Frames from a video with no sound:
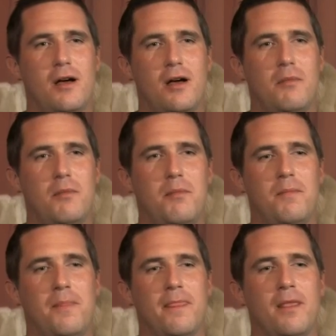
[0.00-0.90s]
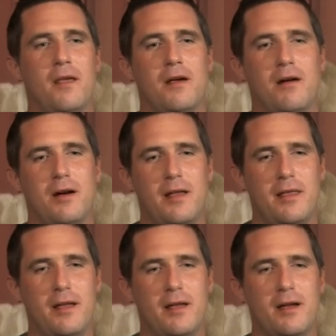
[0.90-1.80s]
Um, I
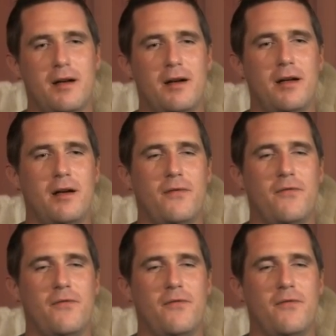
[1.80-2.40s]
think I,